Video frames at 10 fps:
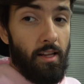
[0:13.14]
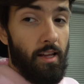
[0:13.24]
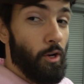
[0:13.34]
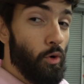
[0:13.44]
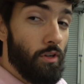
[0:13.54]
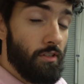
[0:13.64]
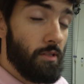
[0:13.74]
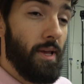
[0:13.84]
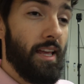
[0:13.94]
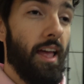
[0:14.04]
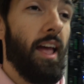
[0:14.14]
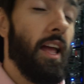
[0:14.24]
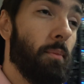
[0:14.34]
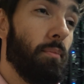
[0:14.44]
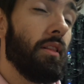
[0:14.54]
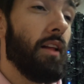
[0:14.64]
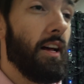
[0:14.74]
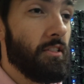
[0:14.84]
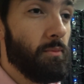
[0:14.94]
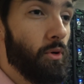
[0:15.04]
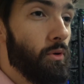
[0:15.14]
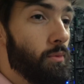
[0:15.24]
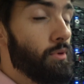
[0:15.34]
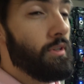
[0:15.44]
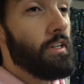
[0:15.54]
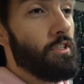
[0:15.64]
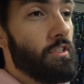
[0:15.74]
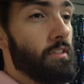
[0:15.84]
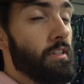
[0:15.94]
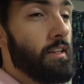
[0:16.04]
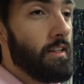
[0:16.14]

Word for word: In order to make a plausible prediction,